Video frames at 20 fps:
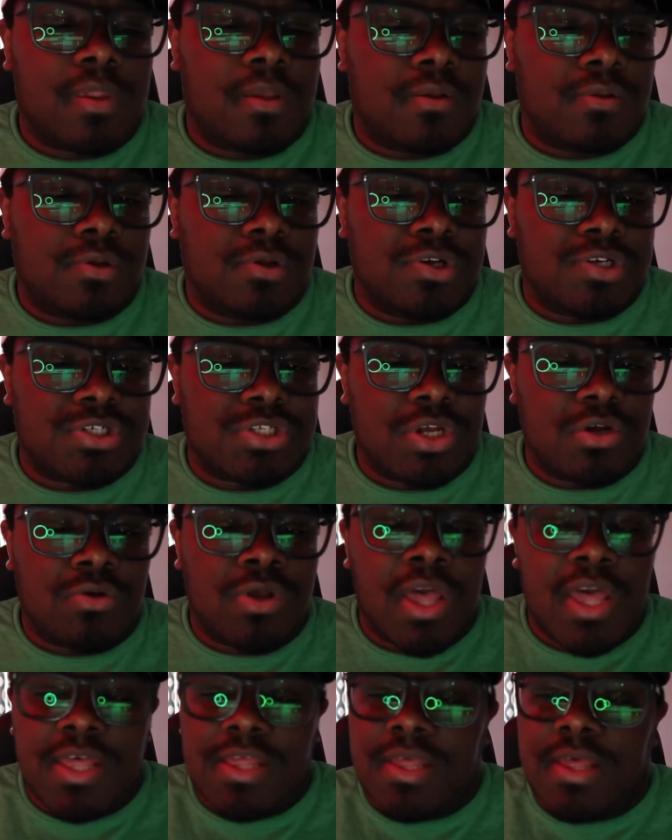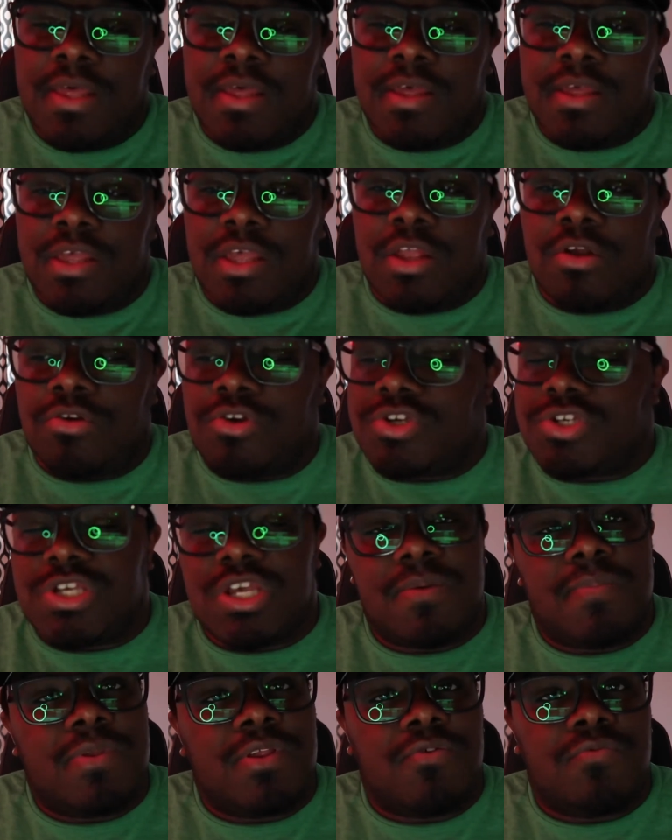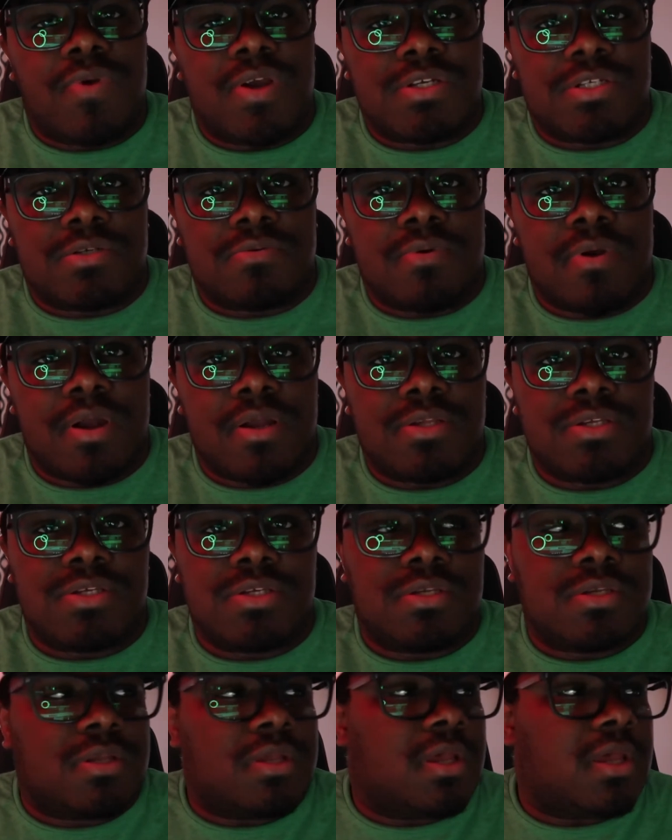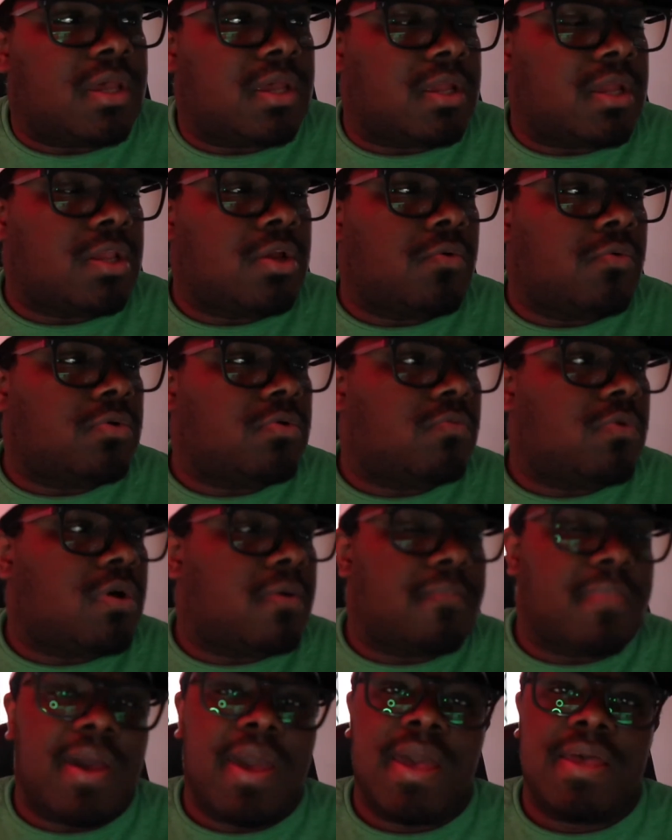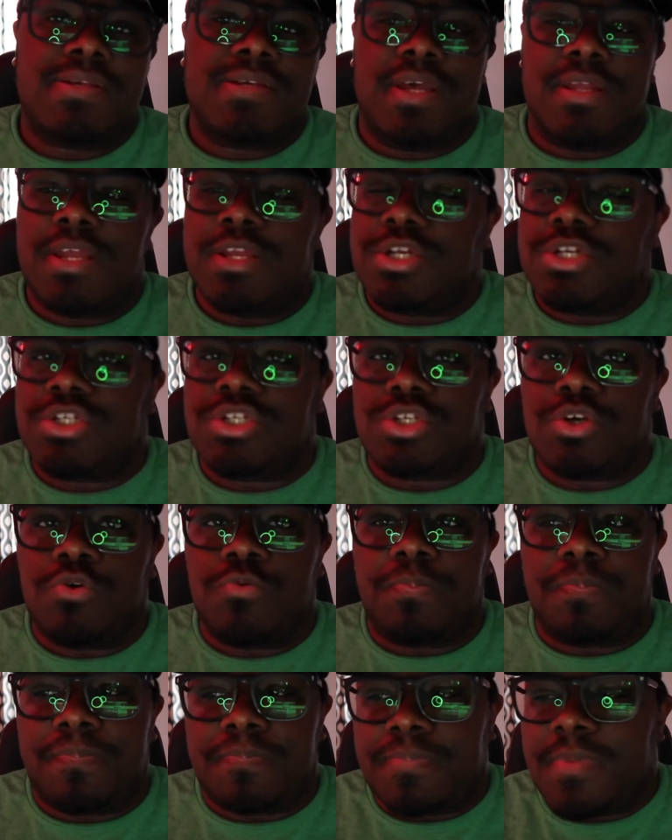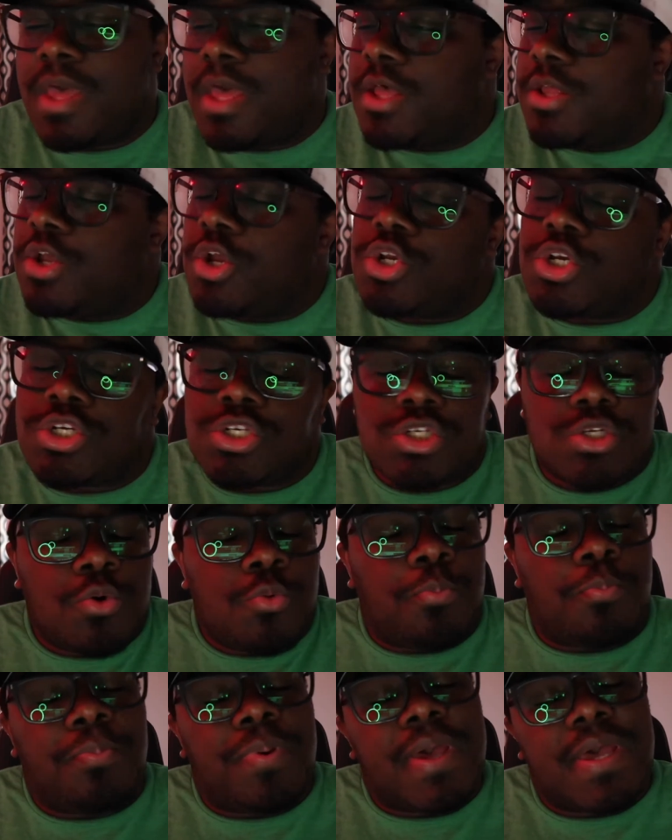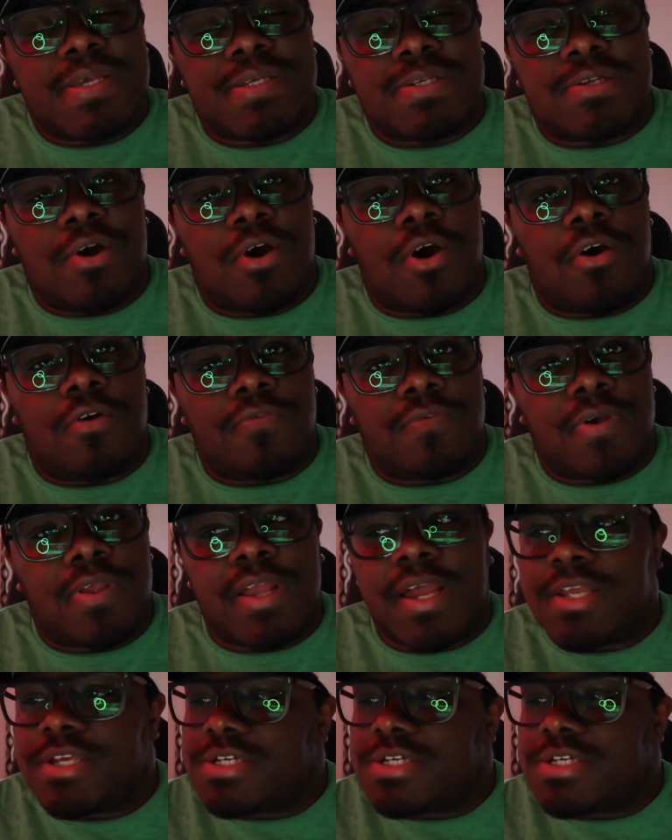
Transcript: Well, they're still, you know, you see them in the restaurants and they don't want to wear a mask, and they're just so pissed off, and I